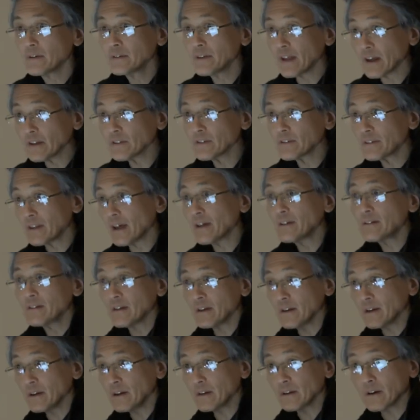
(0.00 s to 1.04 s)
dance that
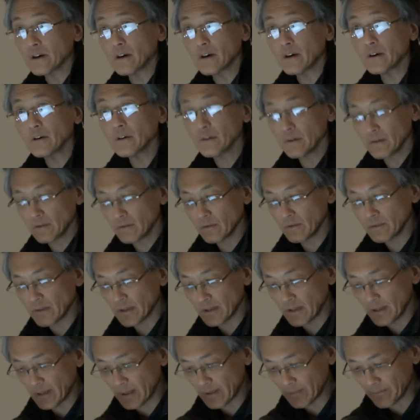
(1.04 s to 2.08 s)
day in our
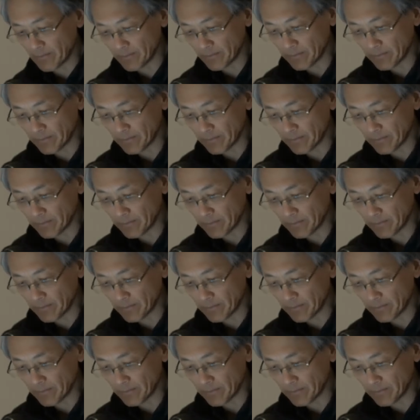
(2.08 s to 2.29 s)
rotunda.